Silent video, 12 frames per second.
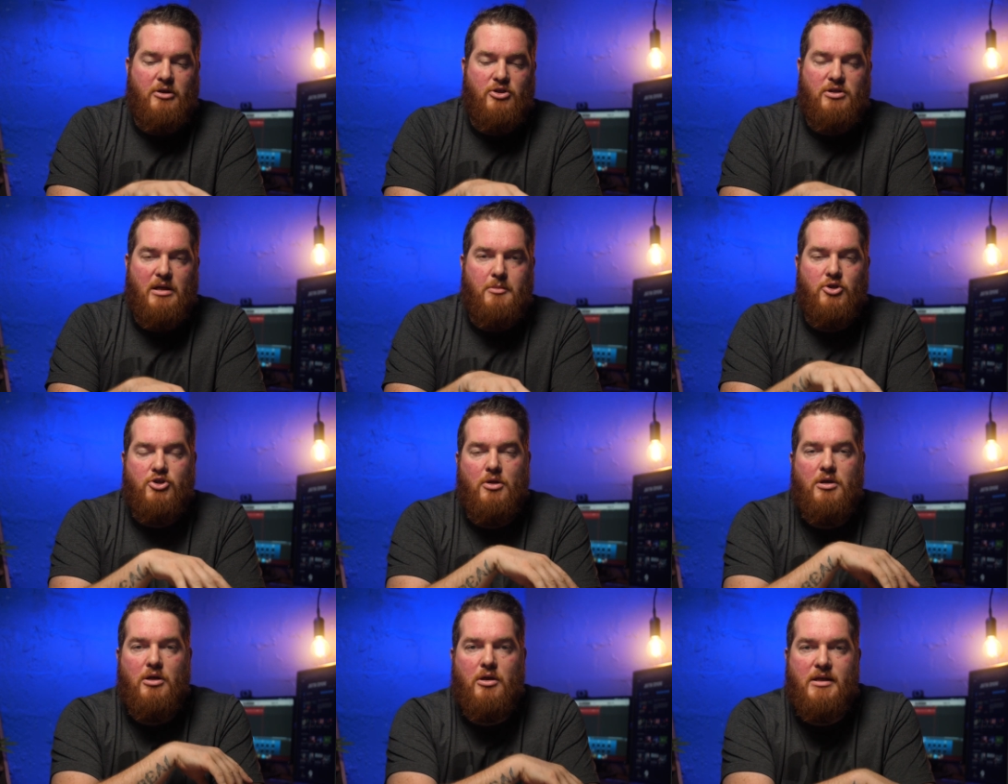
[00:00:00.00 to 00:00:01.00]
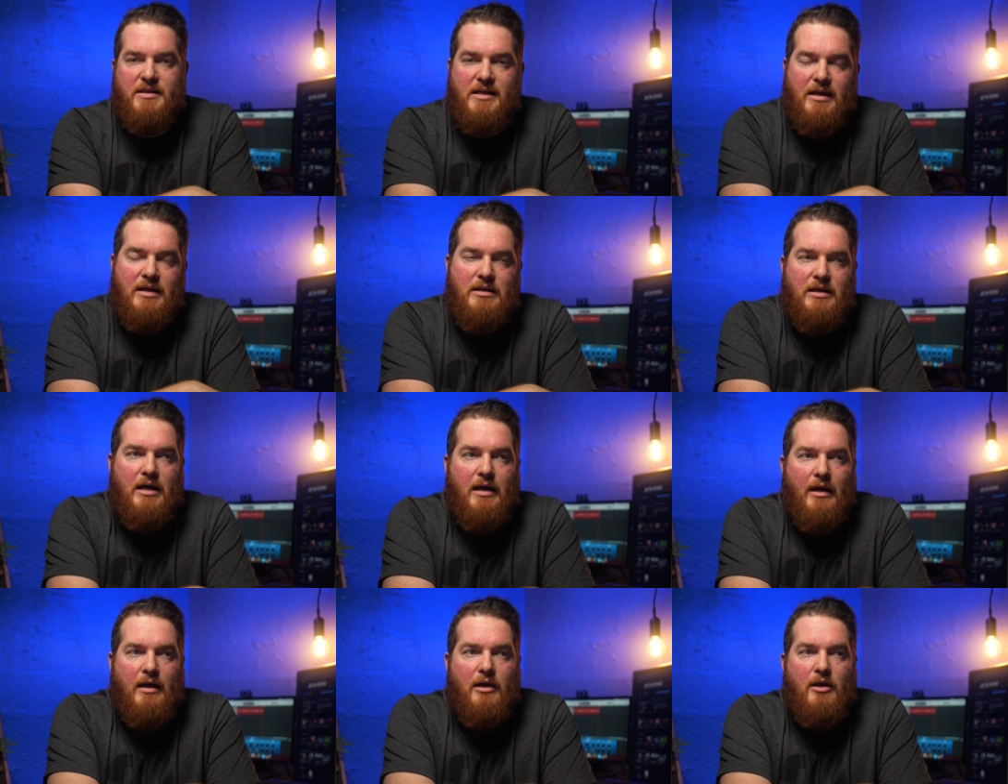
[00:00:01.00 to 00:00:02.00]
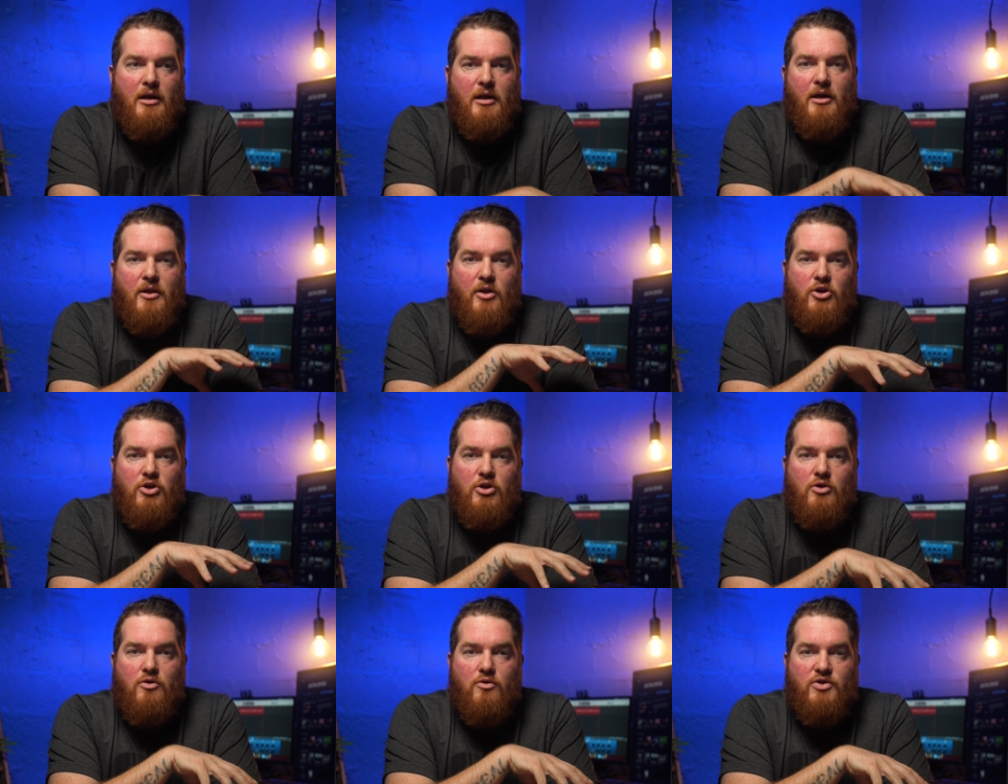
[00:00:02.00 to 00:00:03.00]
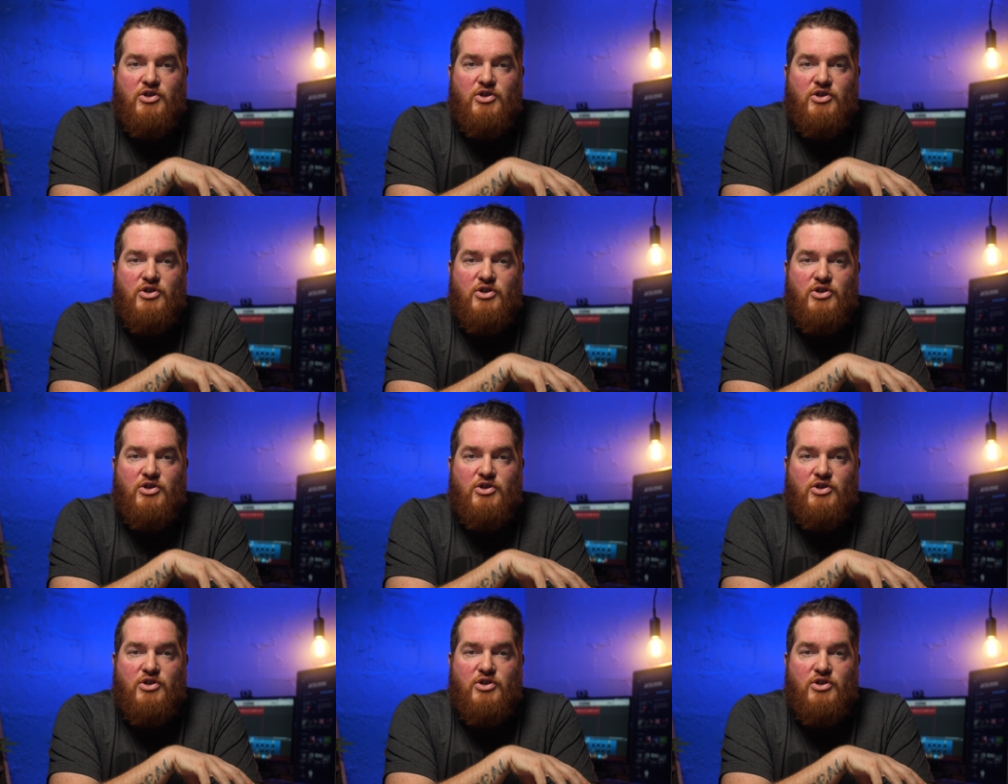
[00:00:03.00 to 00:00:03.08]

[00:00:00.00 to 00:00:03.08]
pictures that I'm going to show you here in a second, the new